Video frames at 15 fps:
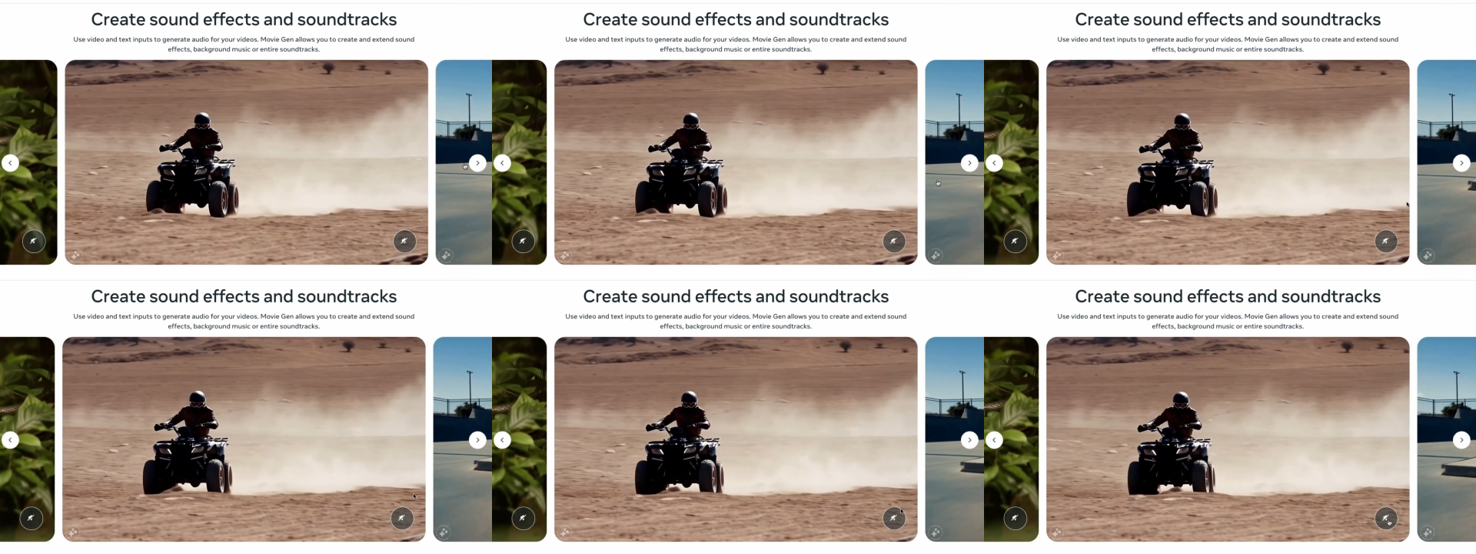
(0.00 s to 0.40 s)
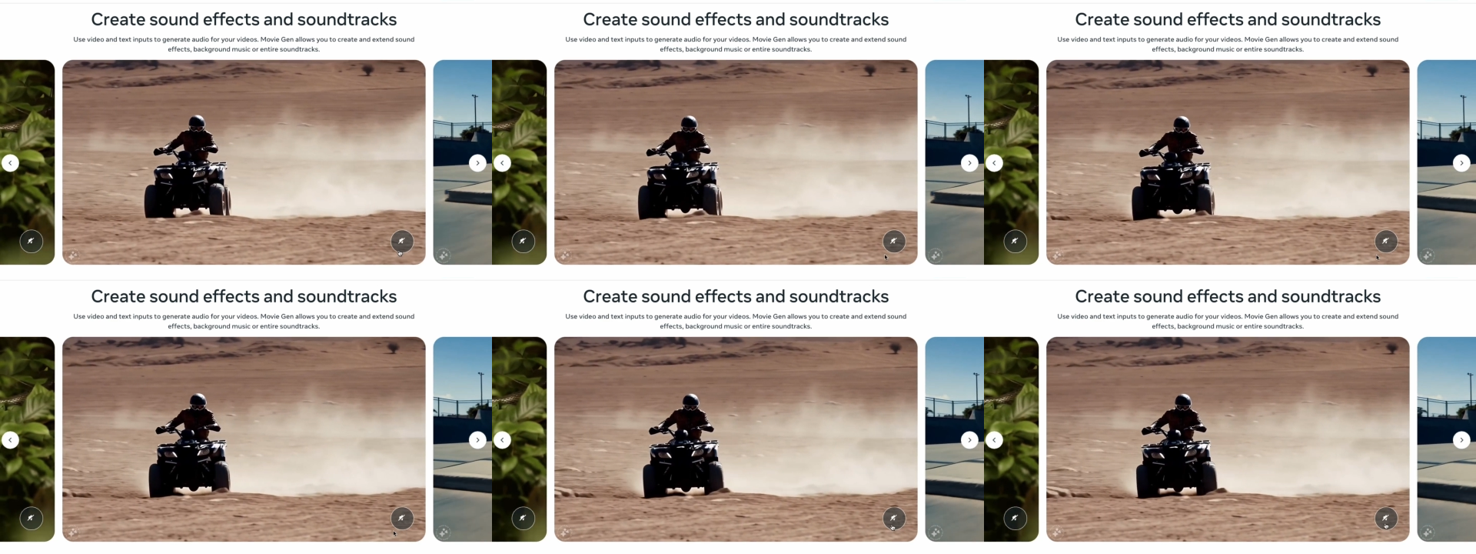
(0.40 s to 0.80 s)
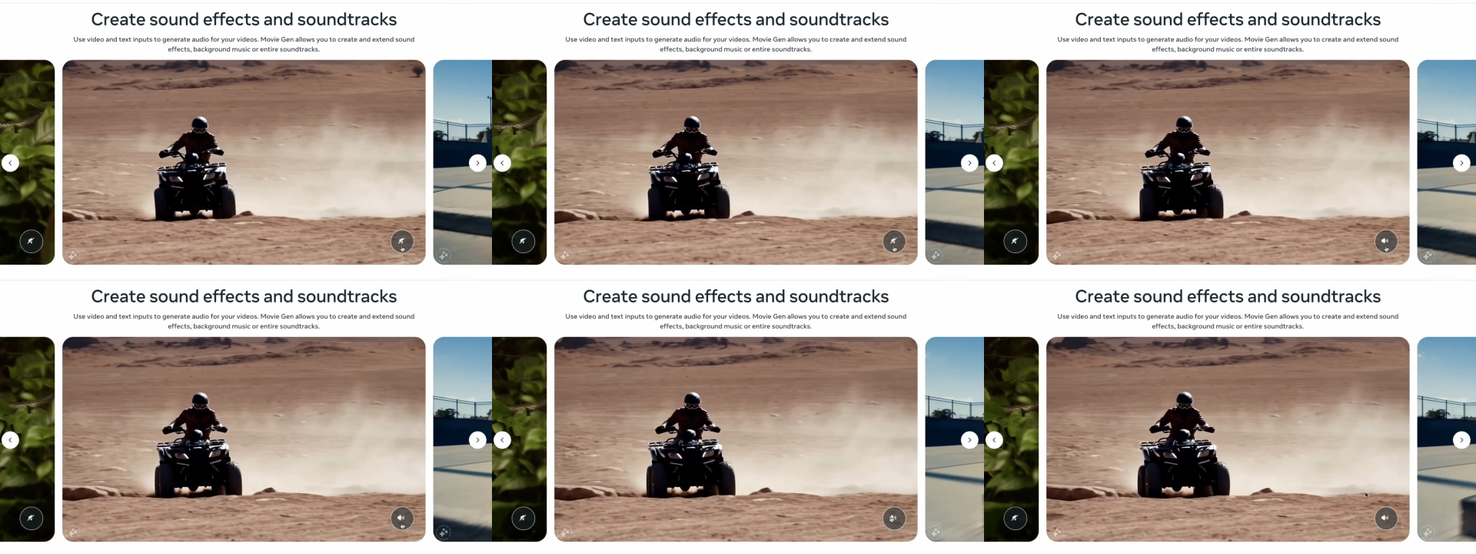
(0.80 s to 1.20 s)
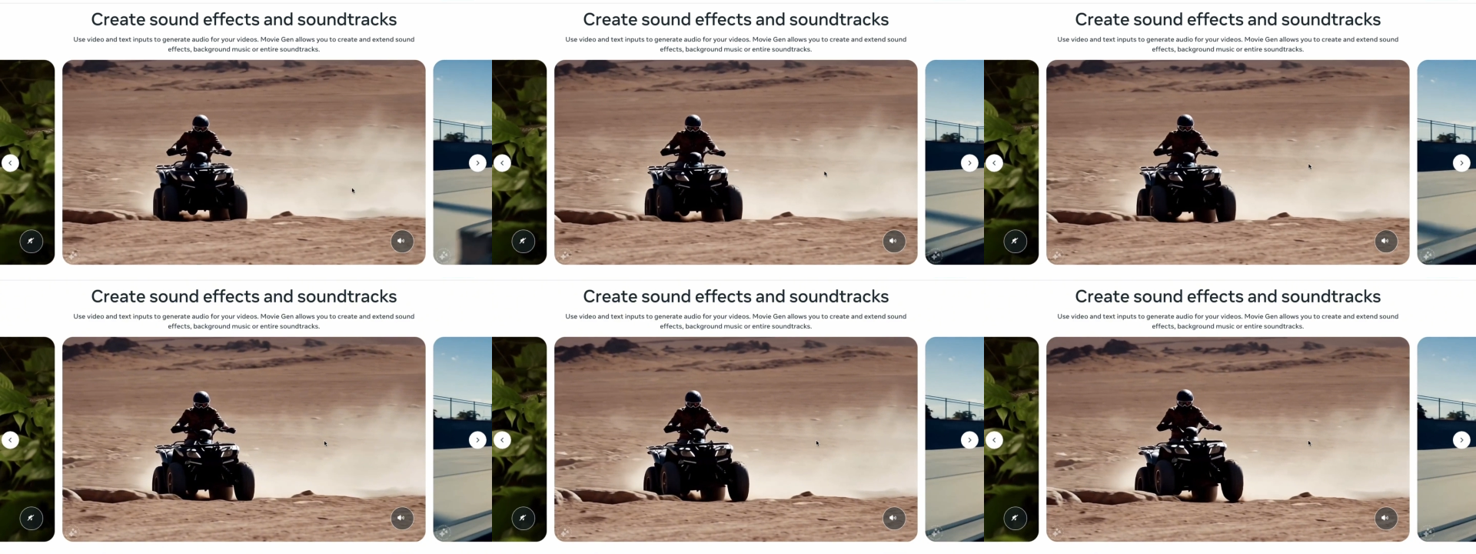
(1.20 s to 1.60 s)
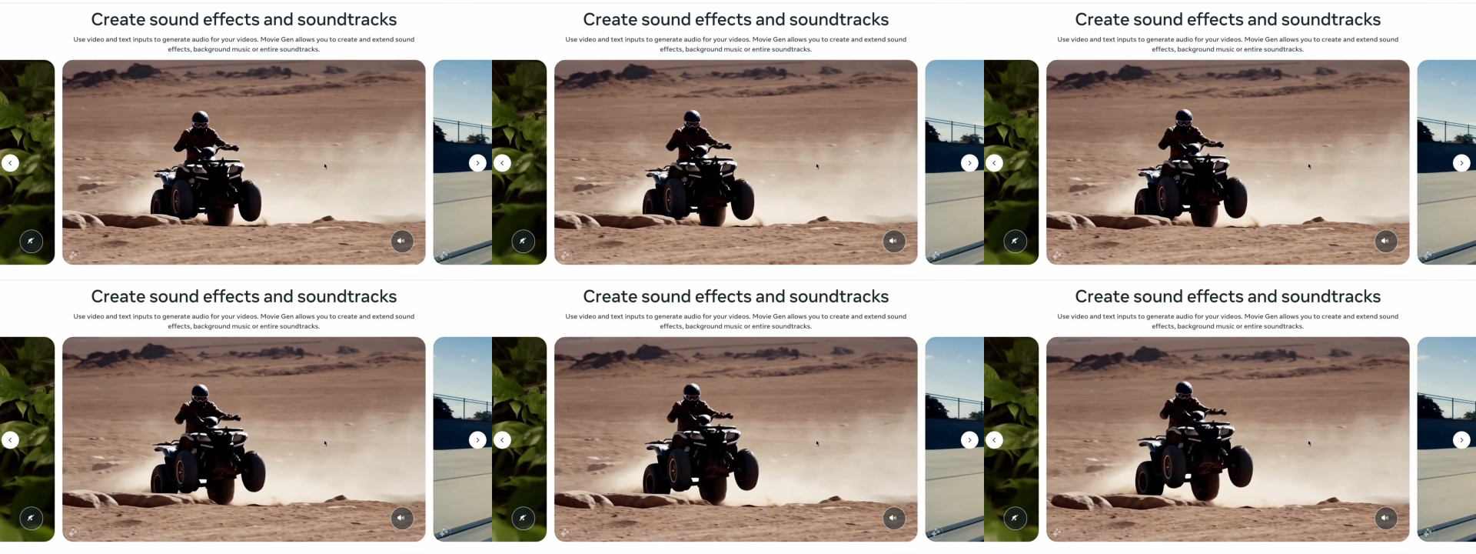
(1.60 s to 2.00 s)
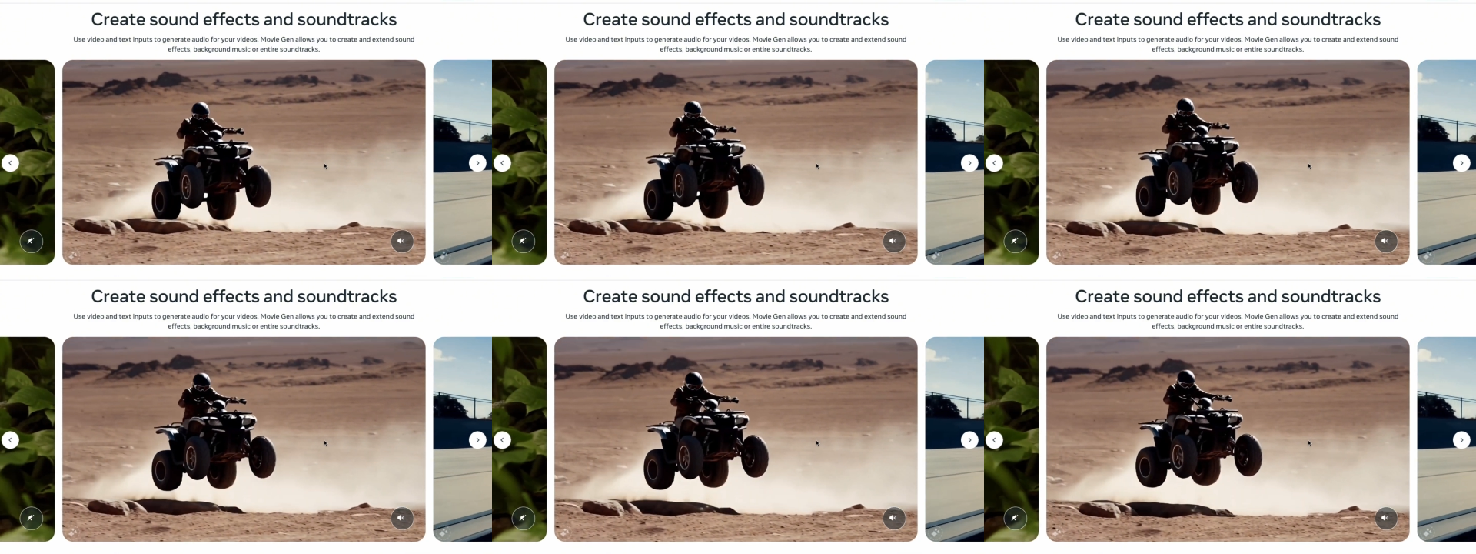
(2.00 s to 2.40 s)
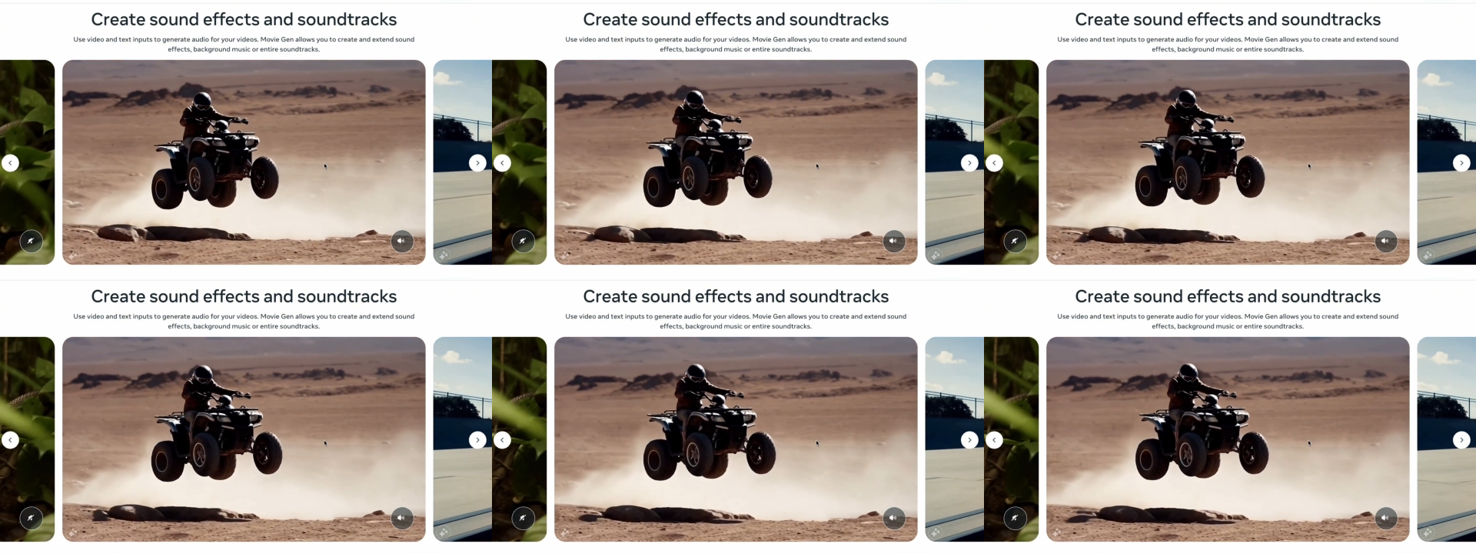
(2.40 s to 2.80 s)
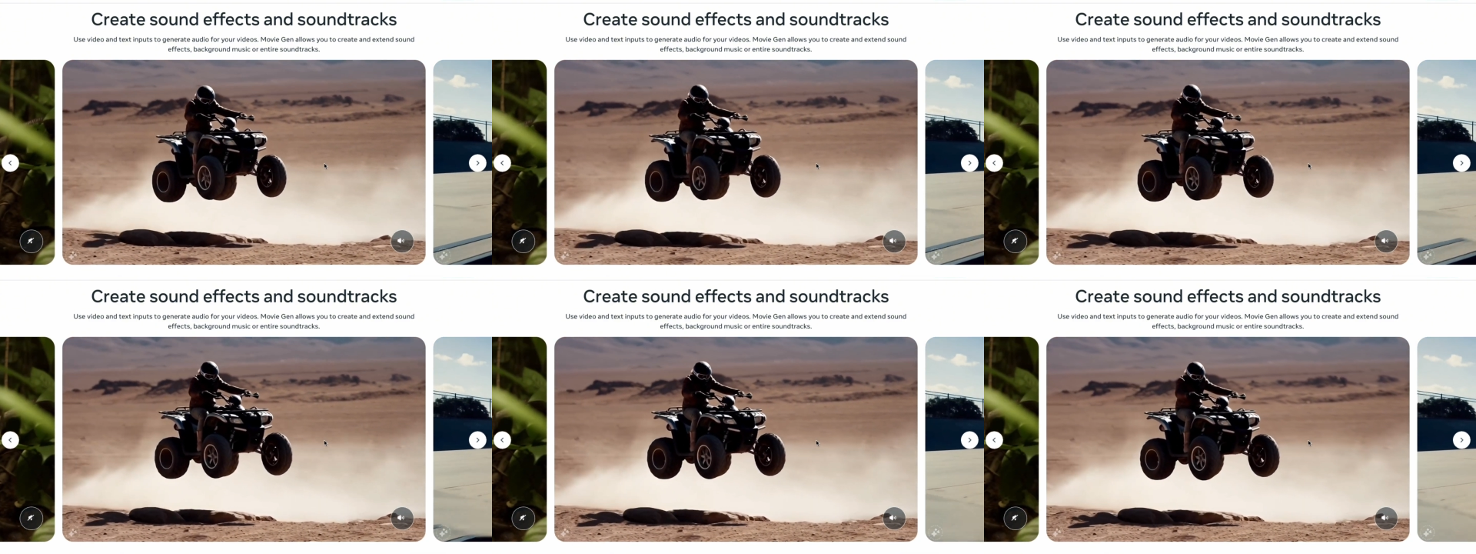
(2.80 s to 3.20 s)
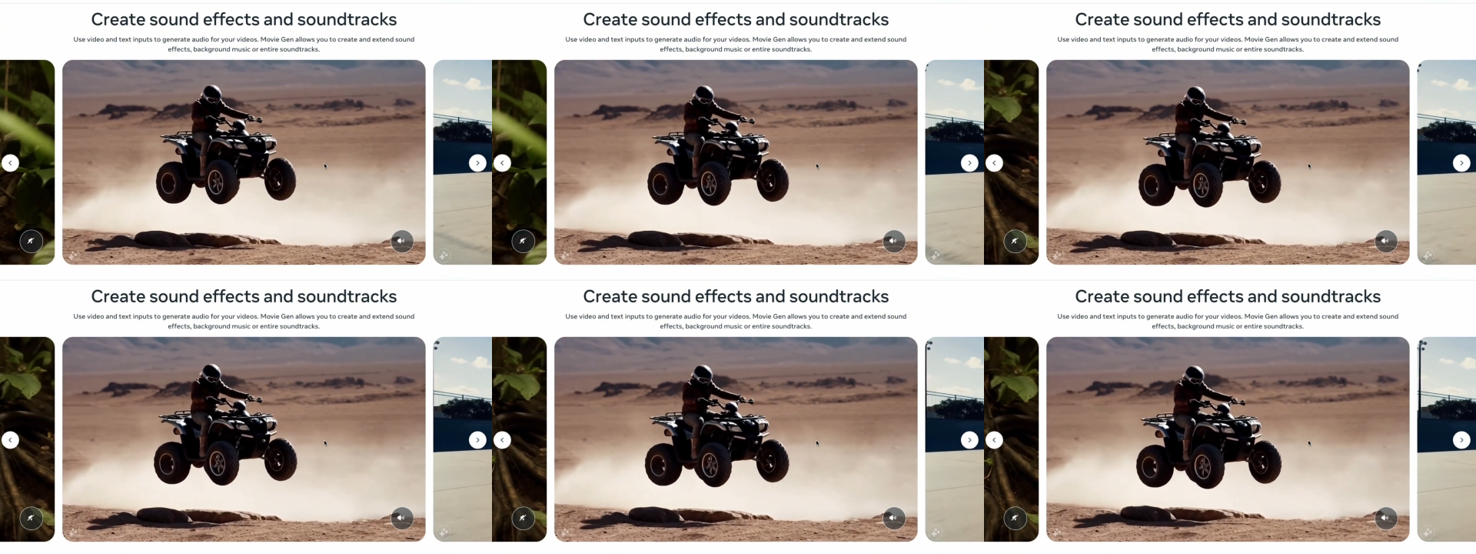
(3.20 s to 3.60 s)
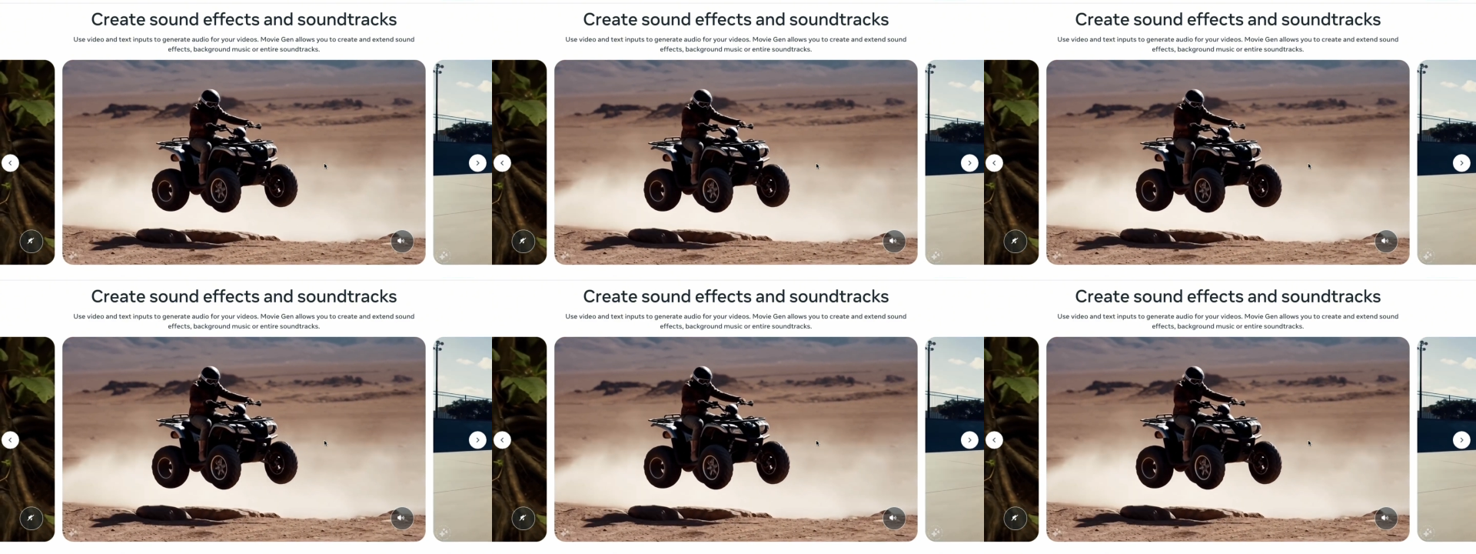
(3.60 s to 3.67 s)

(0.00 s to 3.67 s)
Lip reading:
Nobody's mouth can be seen.